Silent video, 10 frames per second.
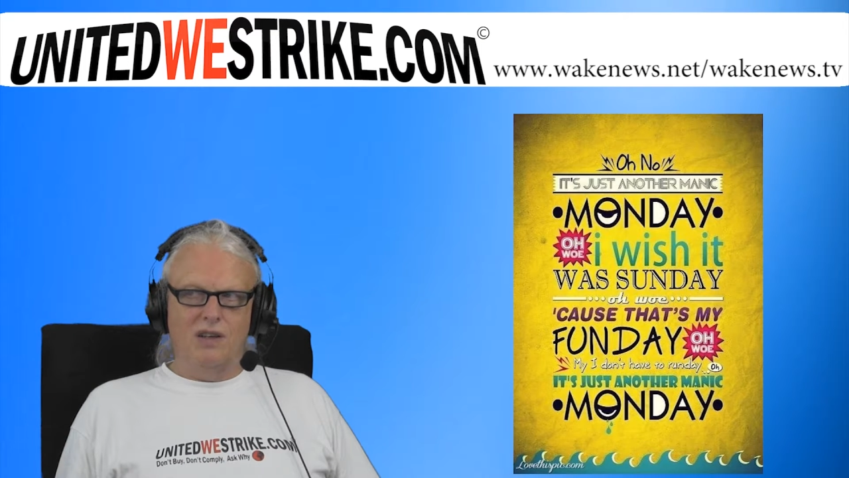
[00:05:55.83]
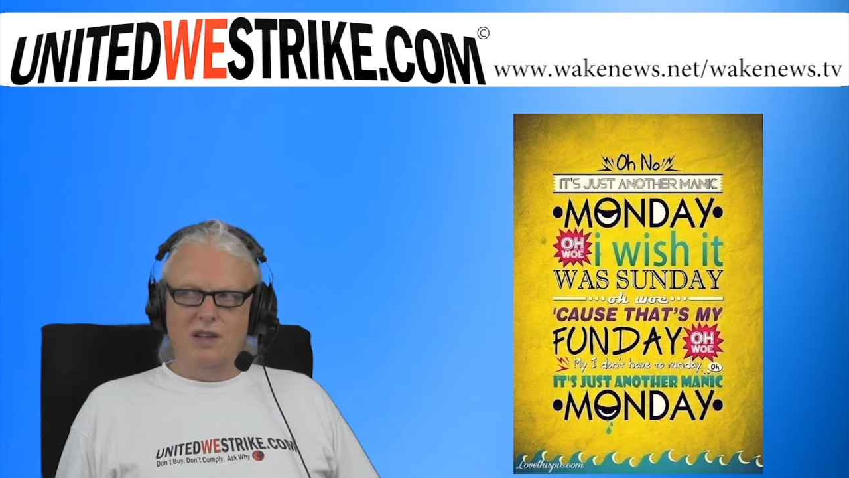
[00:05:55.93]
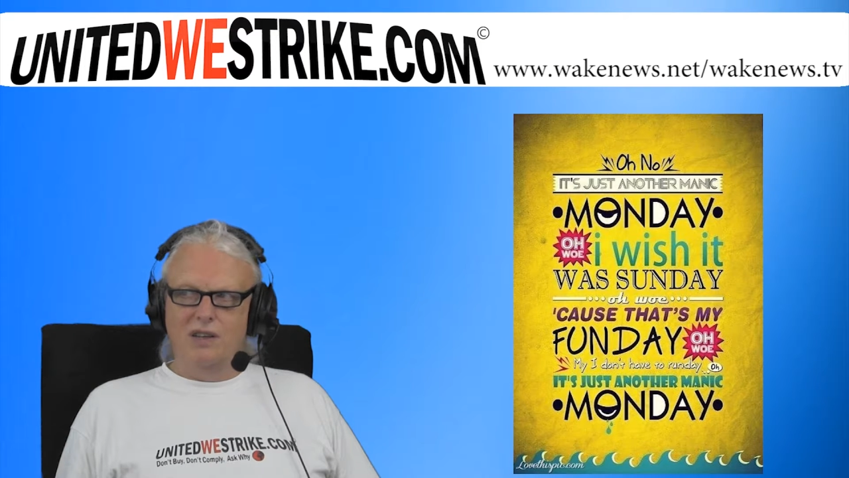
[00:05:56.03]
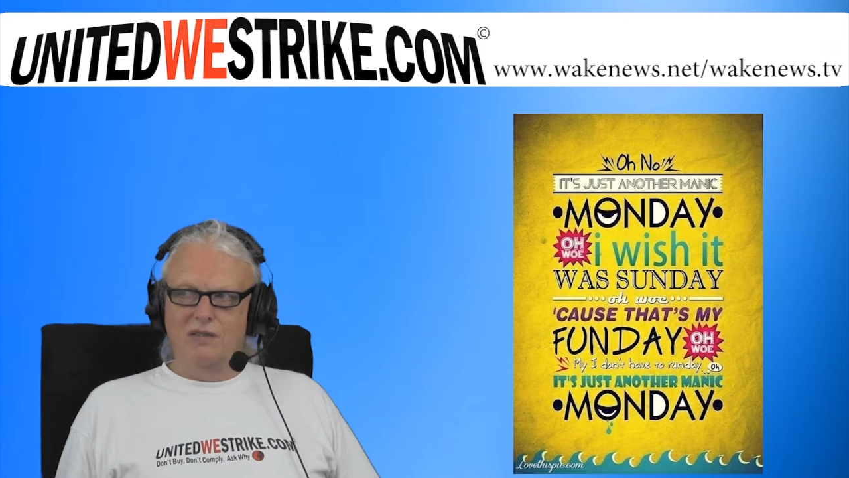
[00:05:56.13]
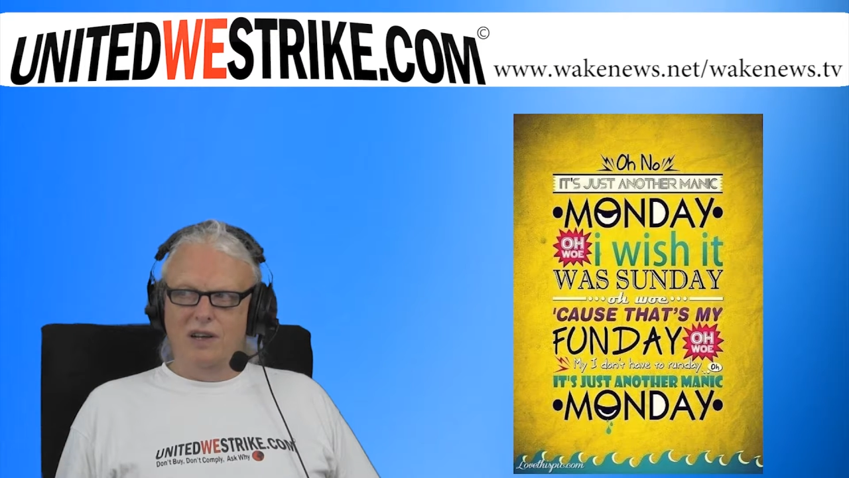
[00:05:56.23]

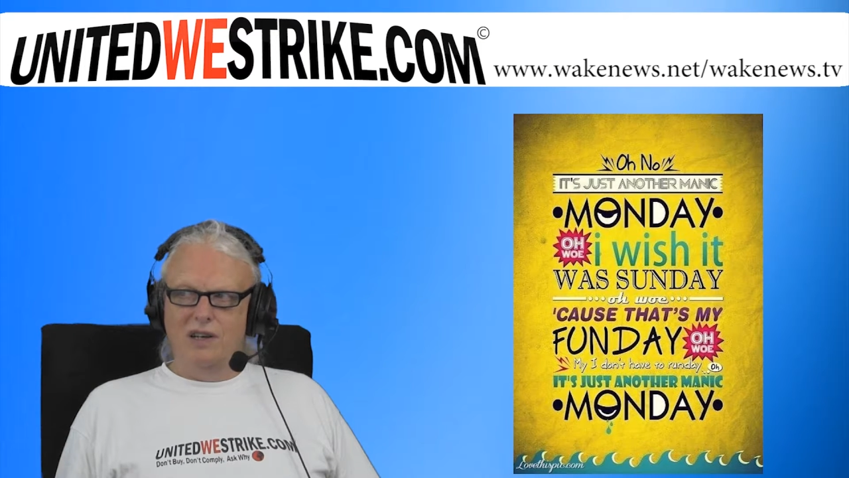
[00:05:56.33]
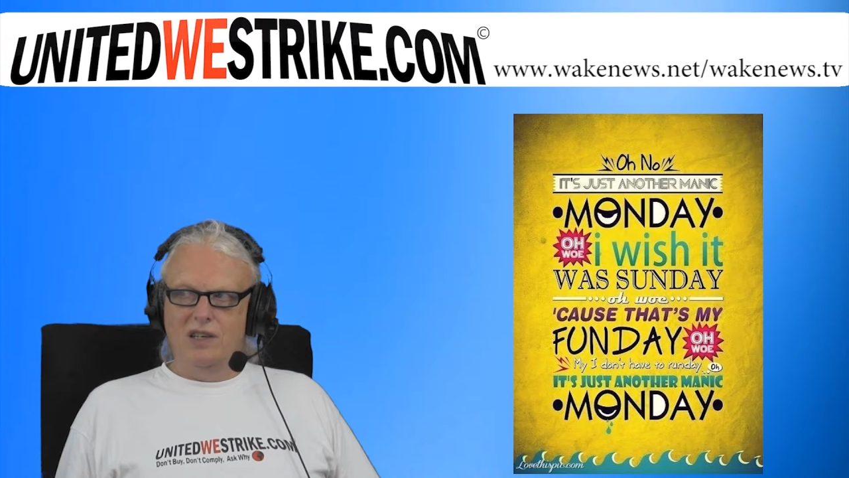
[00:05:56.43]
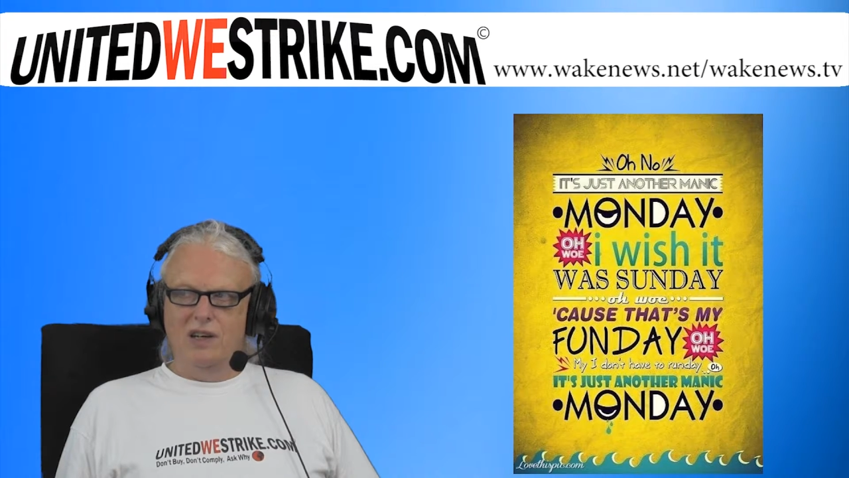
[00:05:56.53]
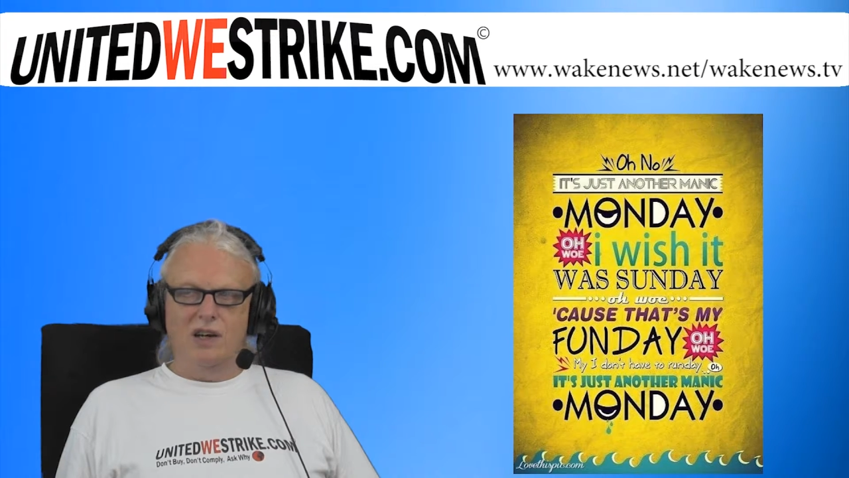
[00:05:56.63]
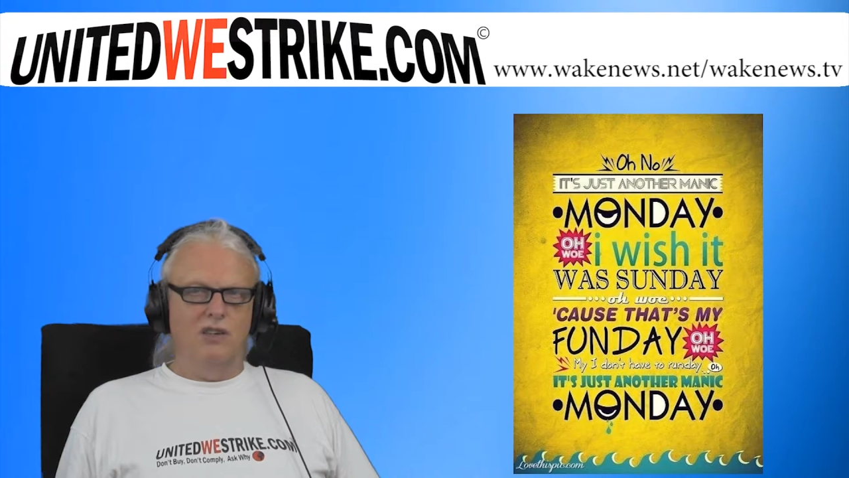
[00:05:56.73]
a
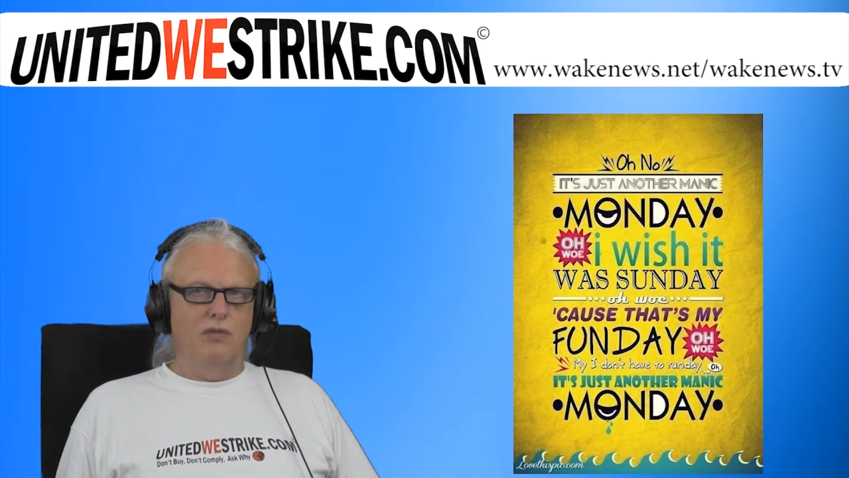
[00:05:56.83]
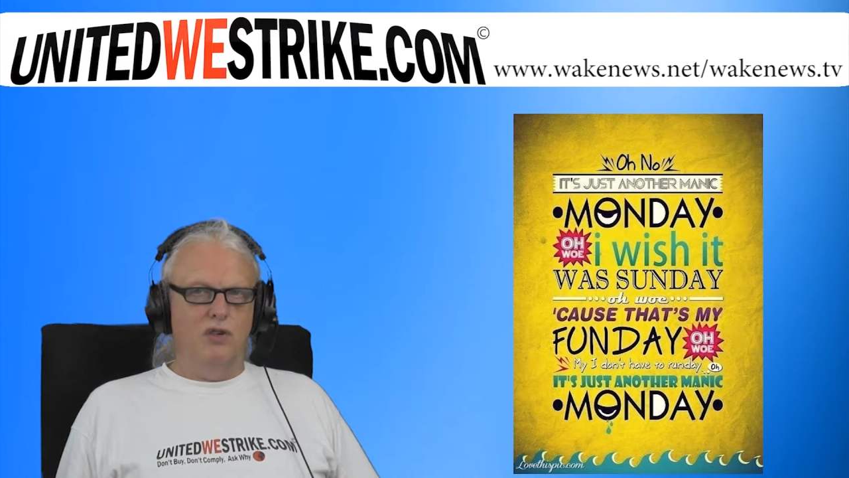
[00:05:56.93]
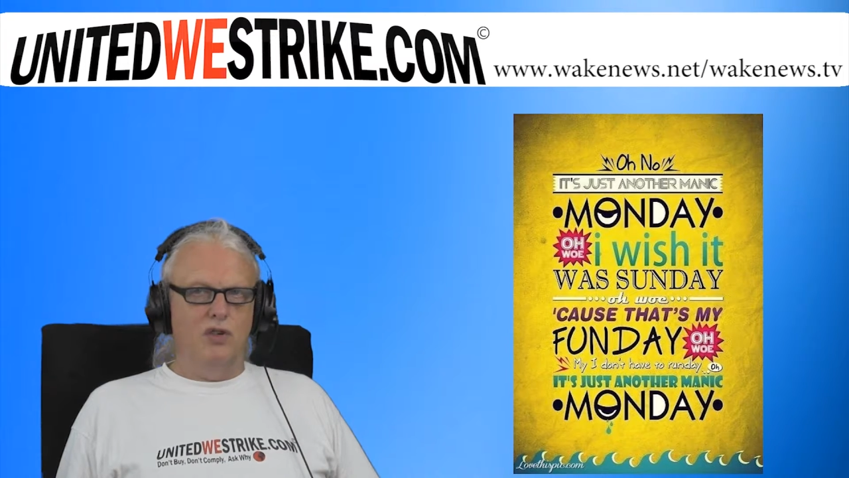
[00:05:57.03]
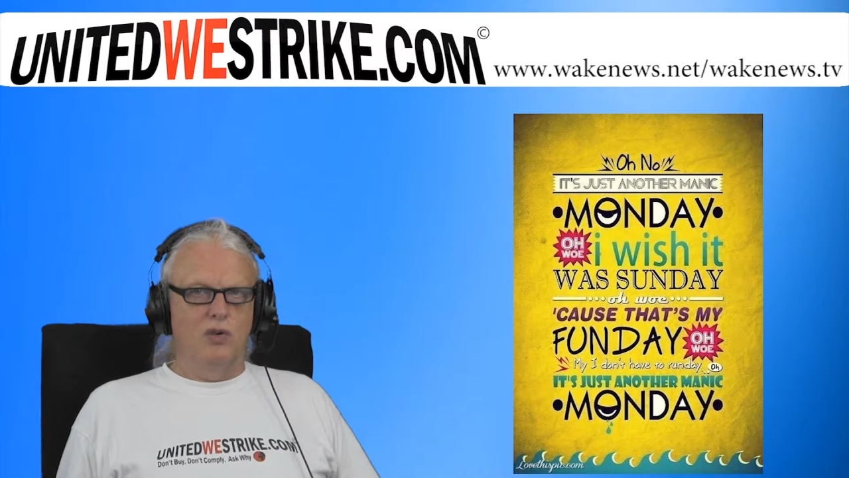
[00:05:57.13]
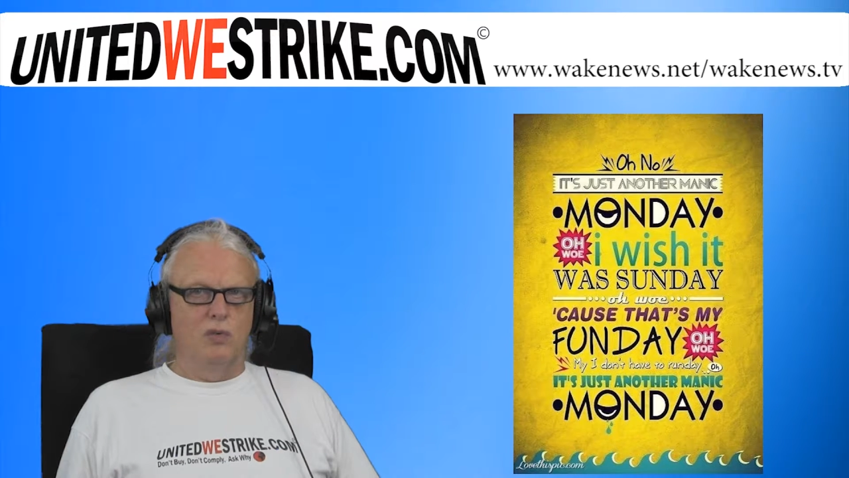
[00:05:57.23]
very
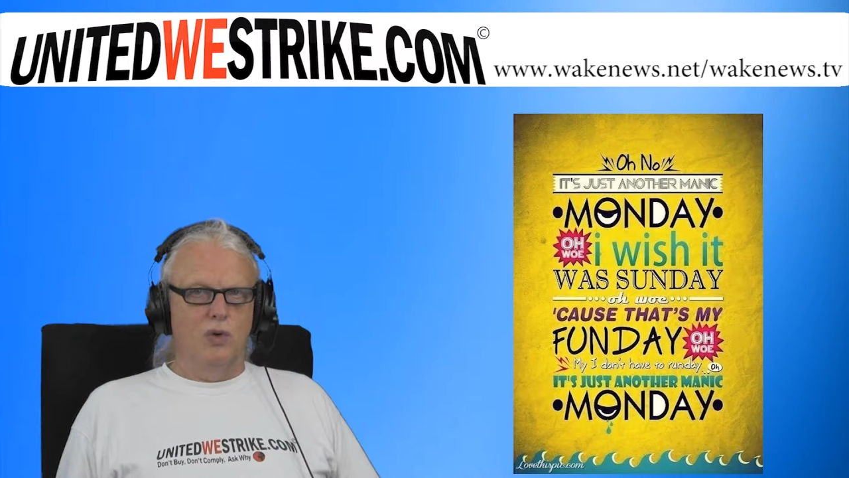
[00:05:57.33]
artificial